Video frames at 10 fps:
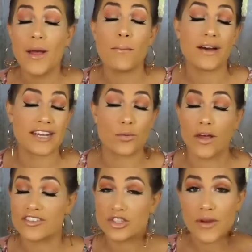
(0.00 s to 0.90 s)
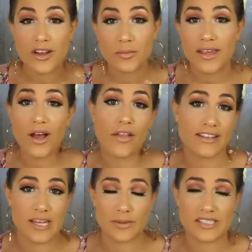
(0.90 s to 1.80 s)
money and wealth surround me, all
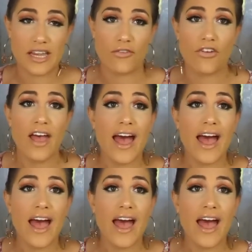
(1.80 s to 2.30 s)
that type of stuff.